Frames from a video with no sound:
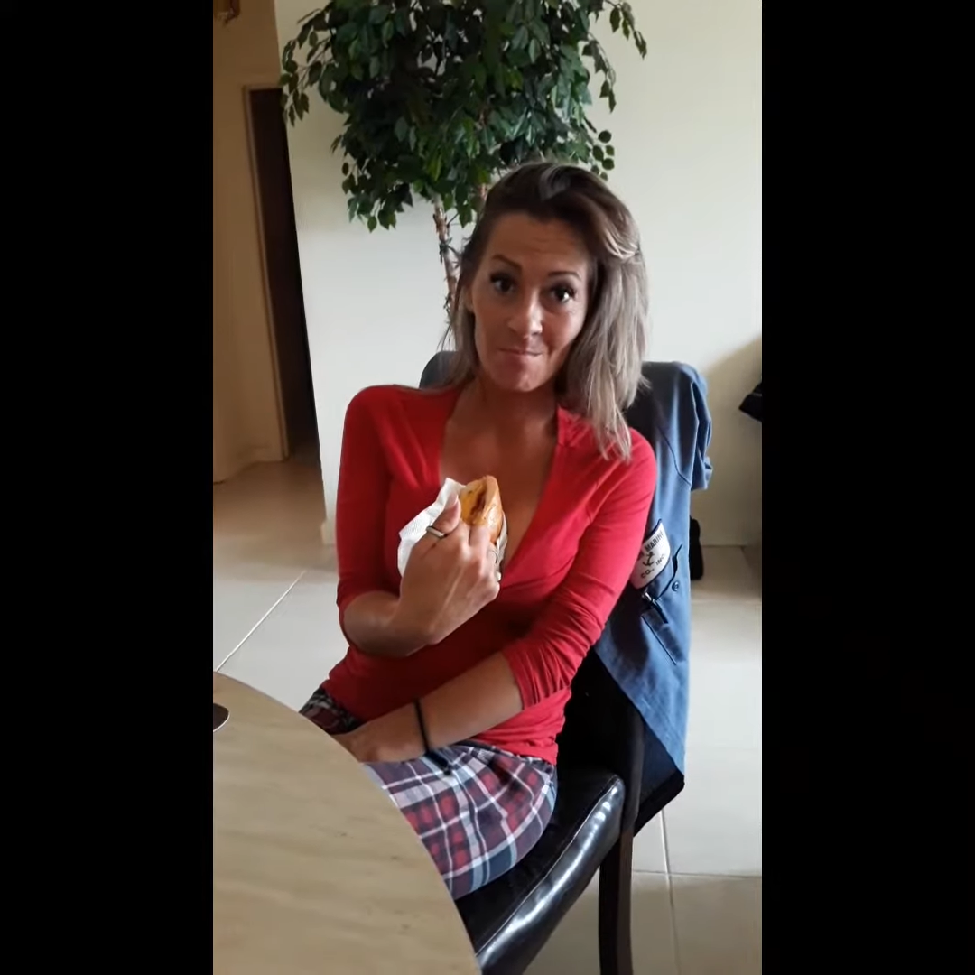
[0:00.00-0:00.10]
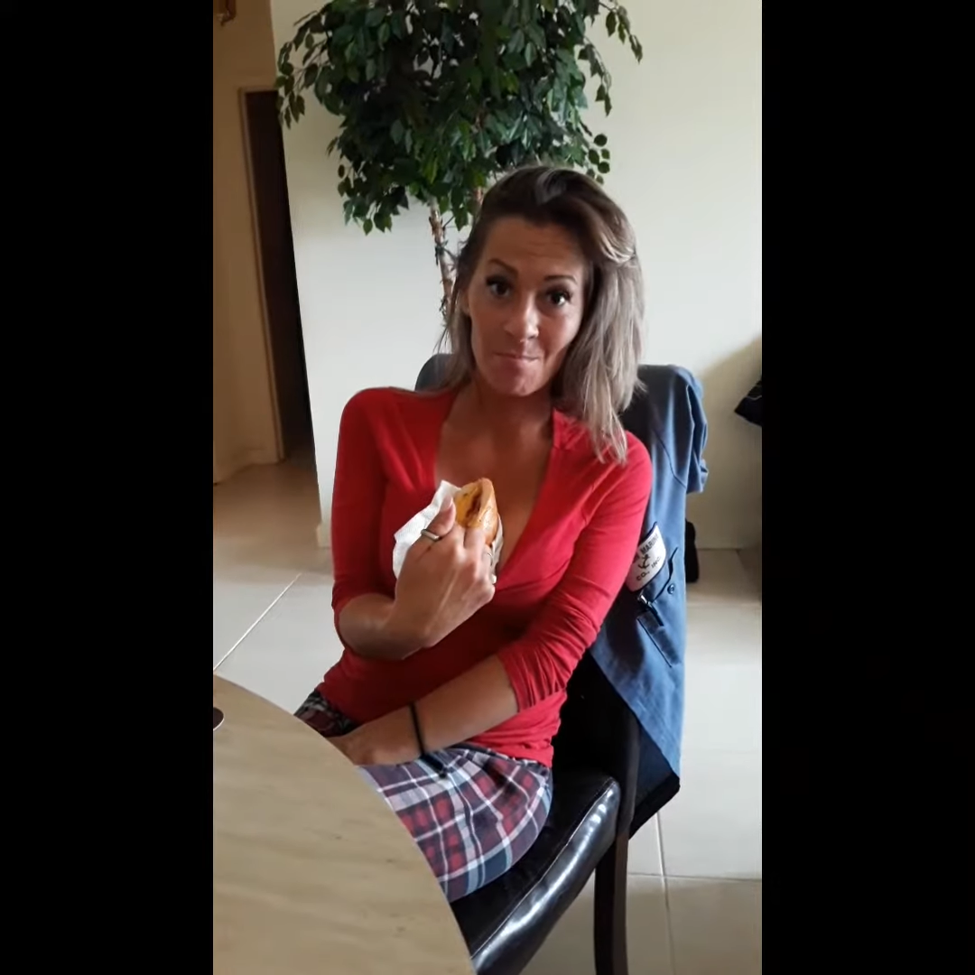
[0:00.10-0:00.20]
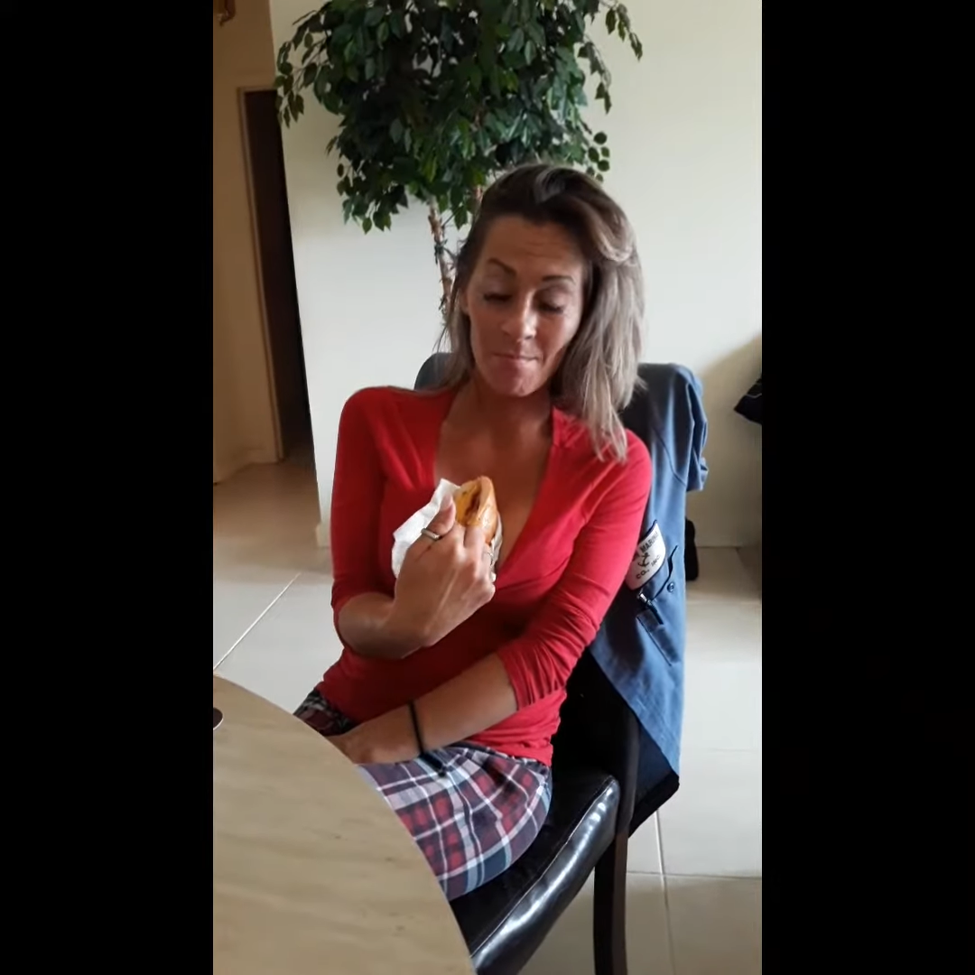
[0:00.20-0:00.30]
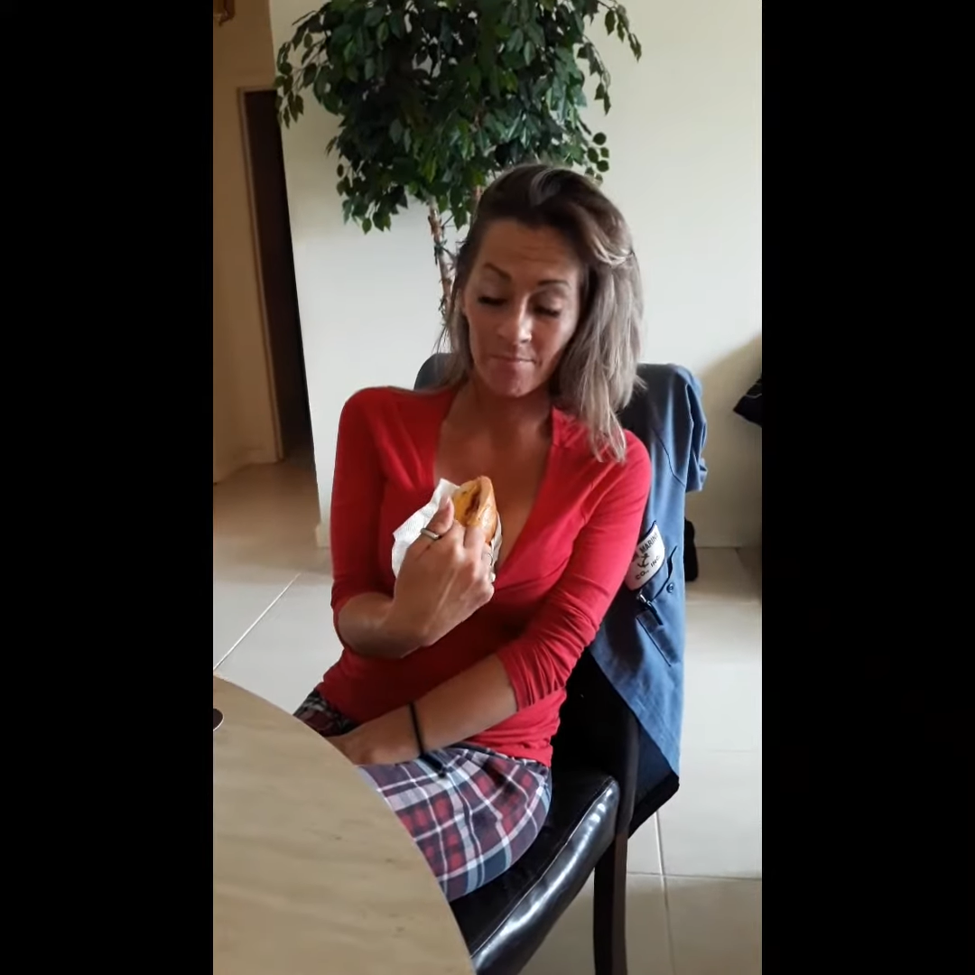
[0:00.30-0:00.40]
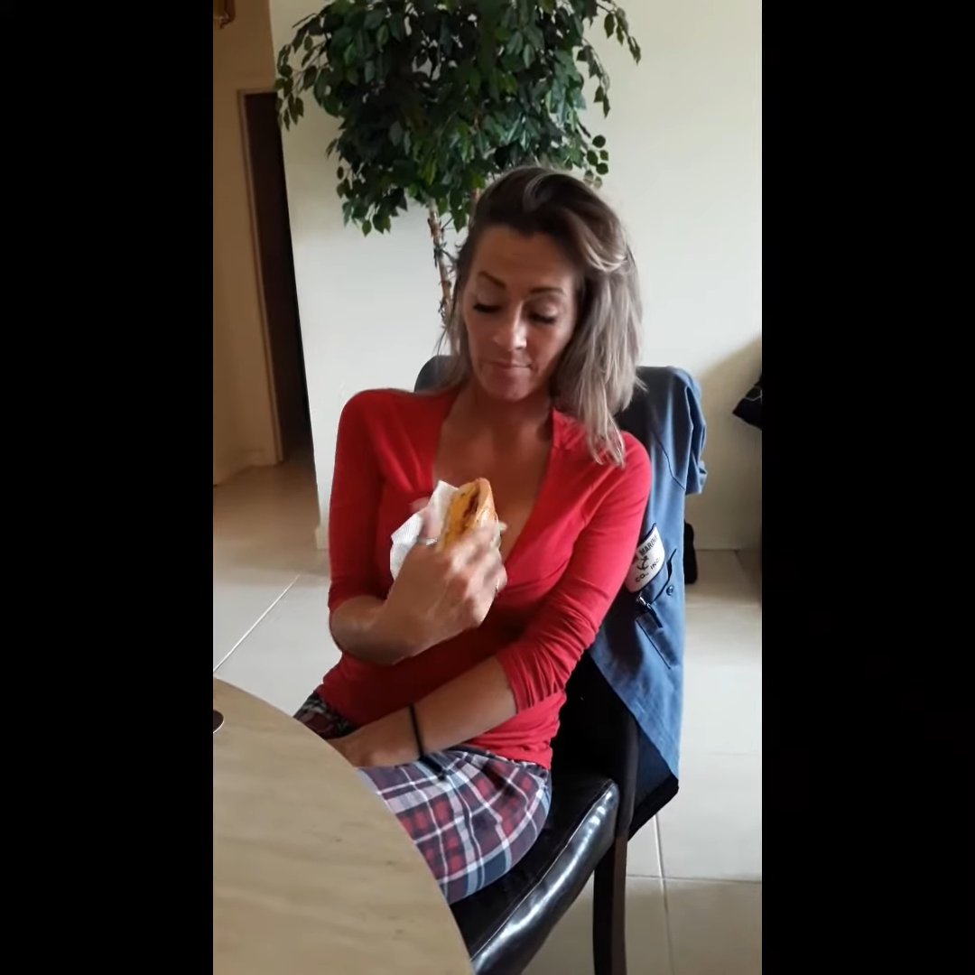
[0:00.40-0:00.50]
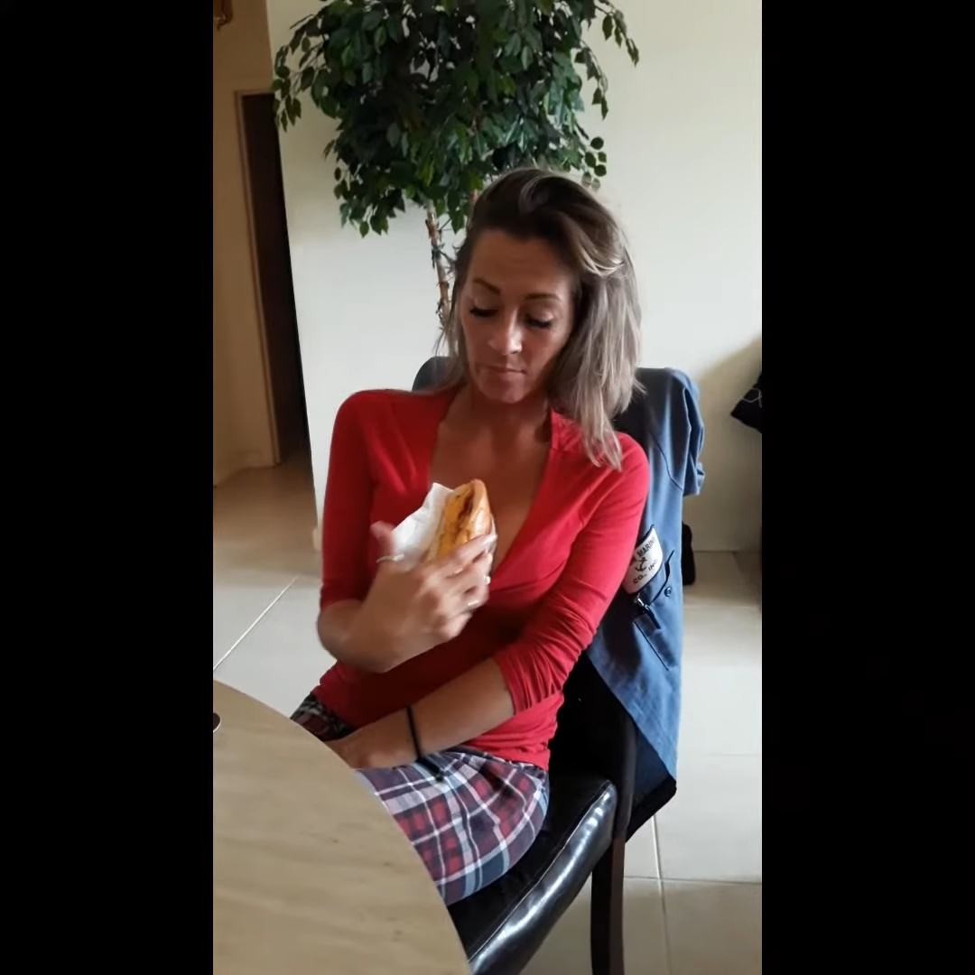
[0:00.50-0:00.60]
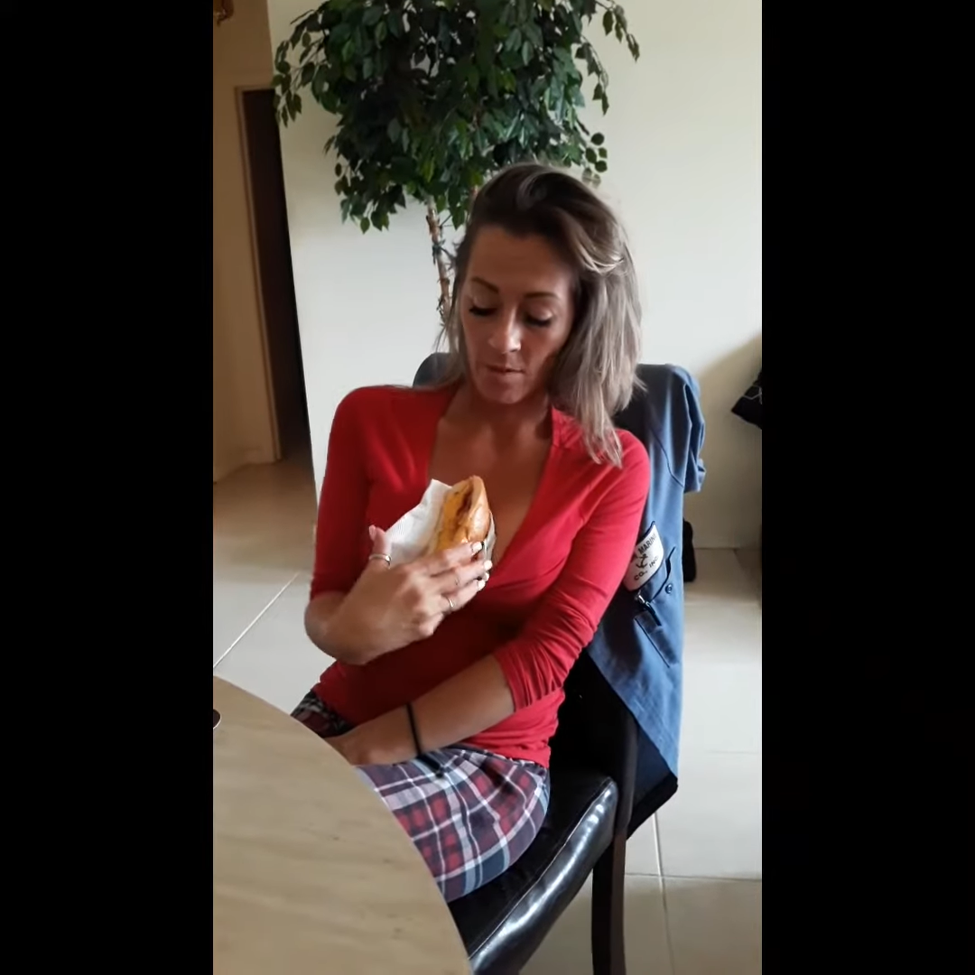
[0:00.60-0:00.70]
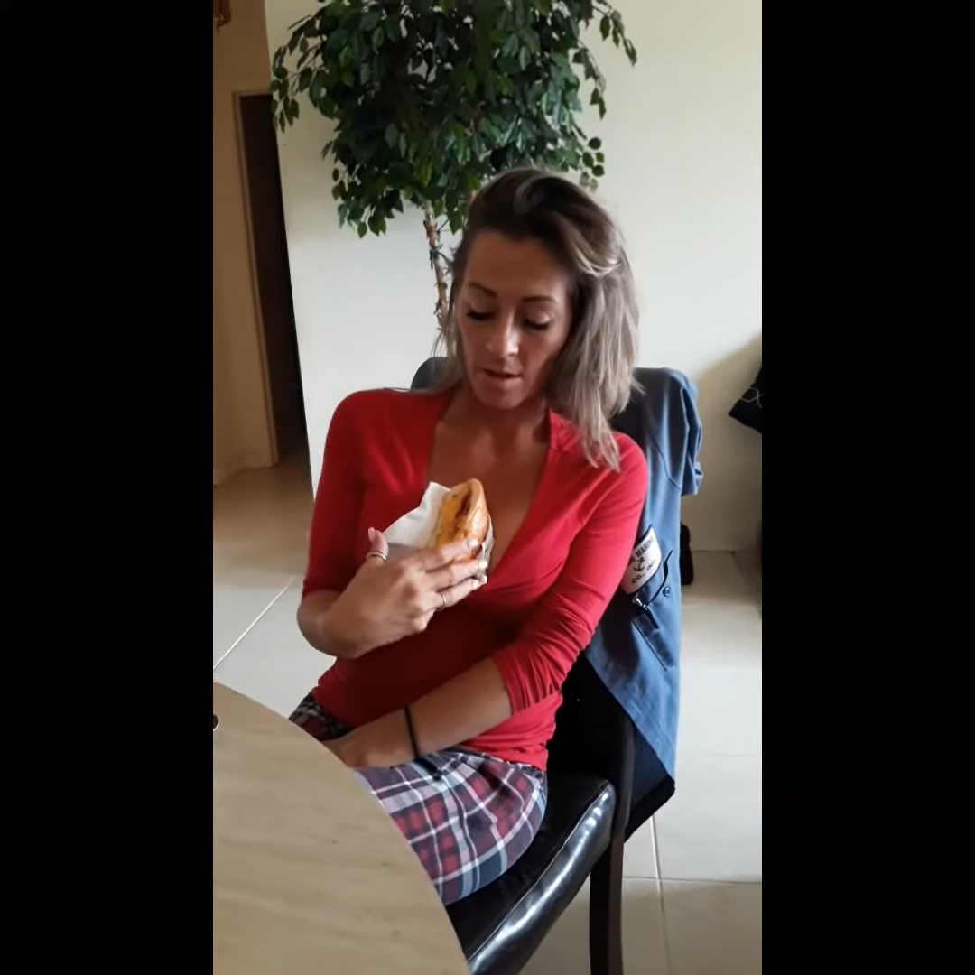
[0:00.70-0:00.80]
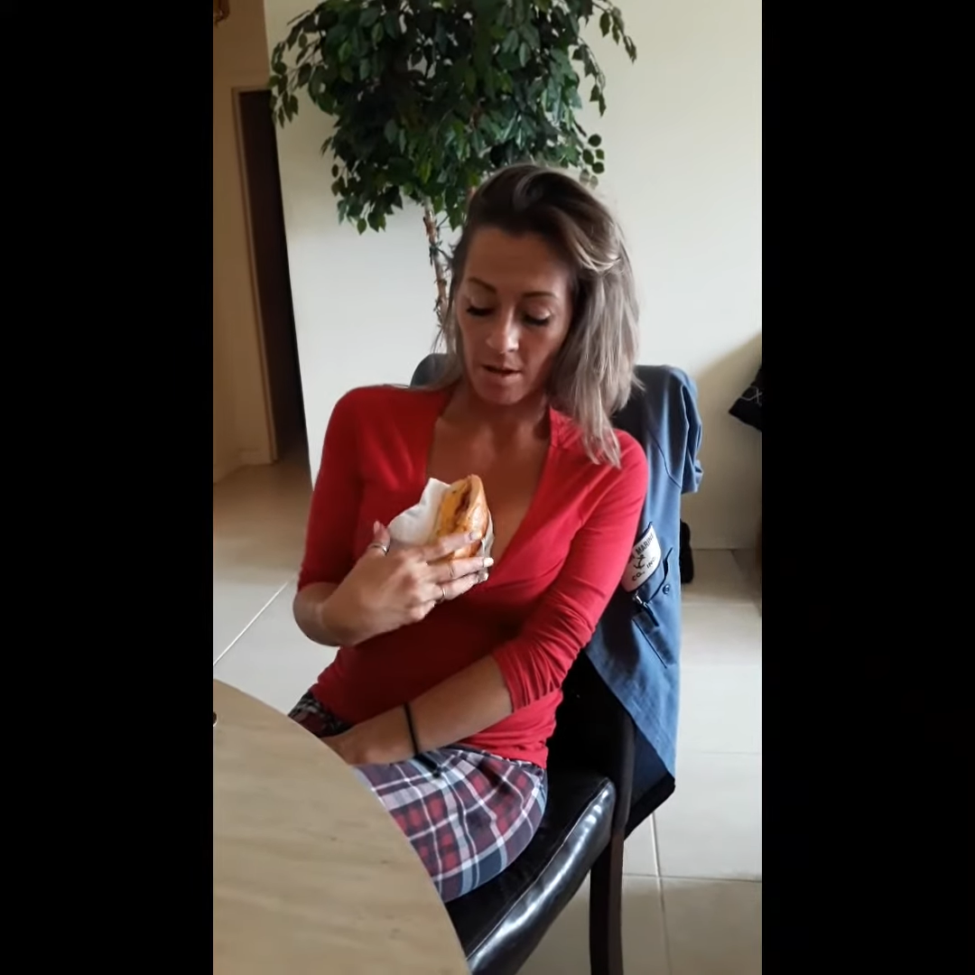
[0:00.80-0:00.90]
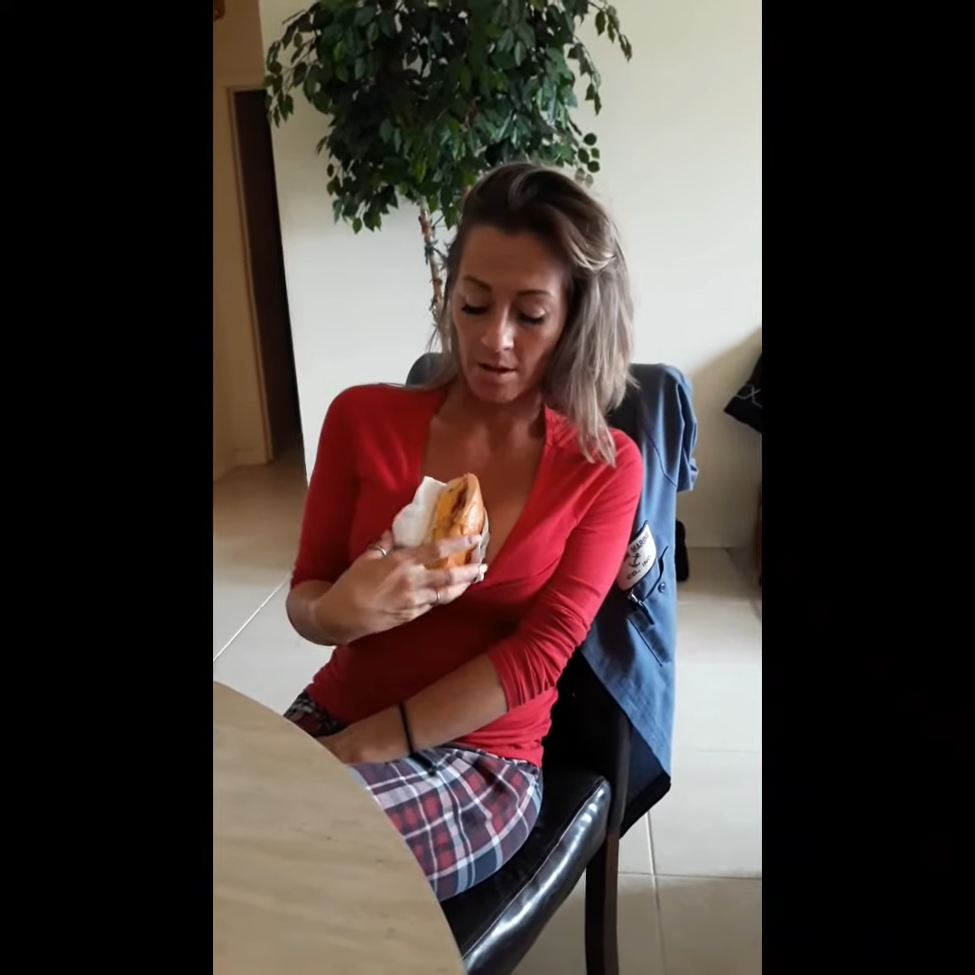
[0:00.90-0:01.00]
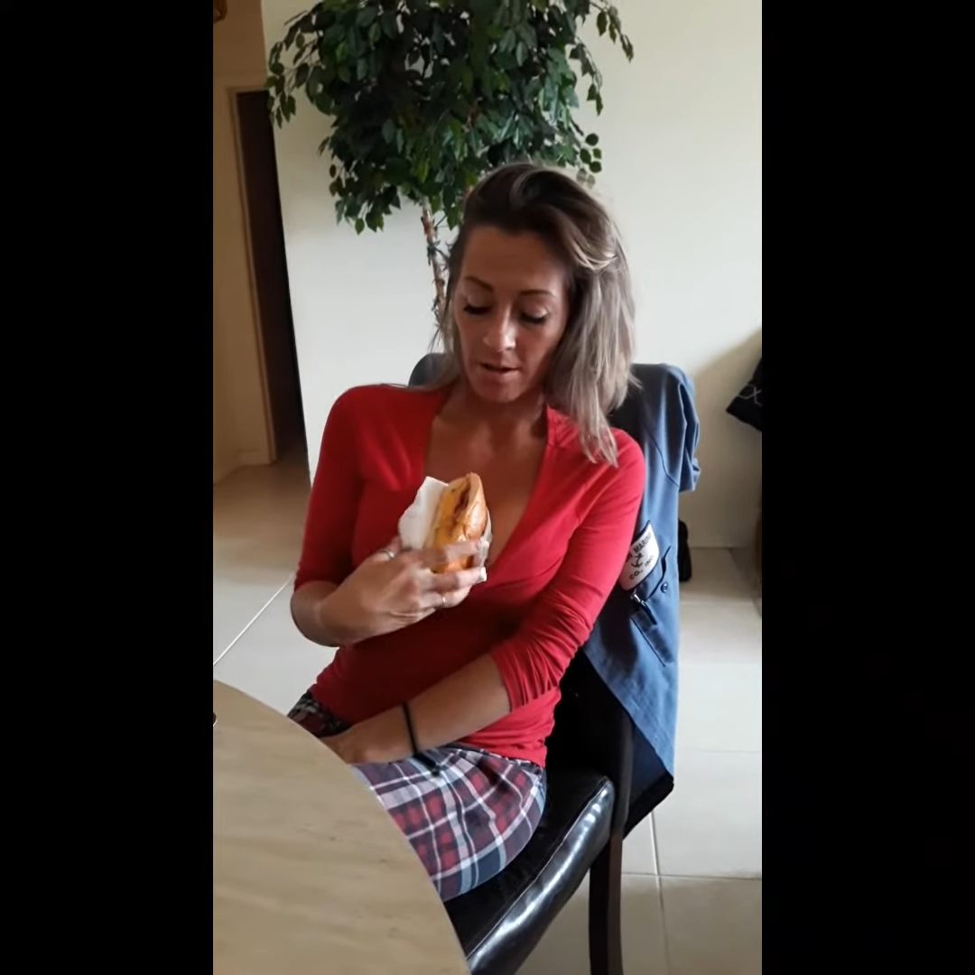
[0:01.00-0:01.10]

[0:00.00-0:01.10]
breast enhancement.